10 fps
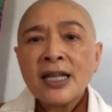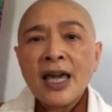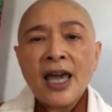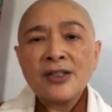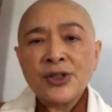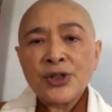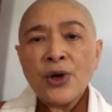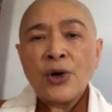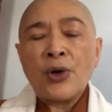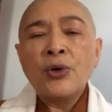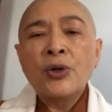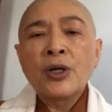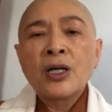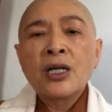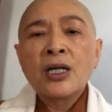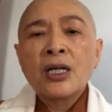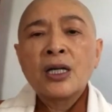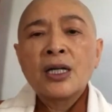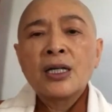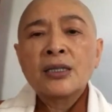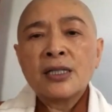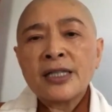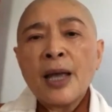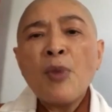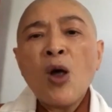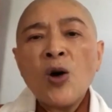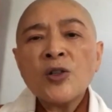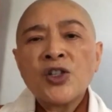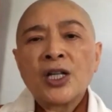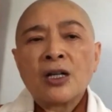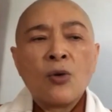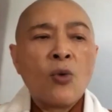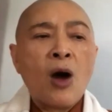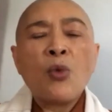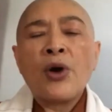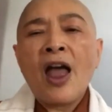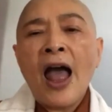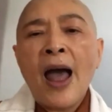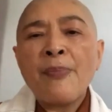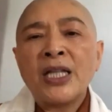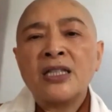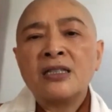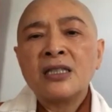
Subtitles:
And so the same logic, what will happen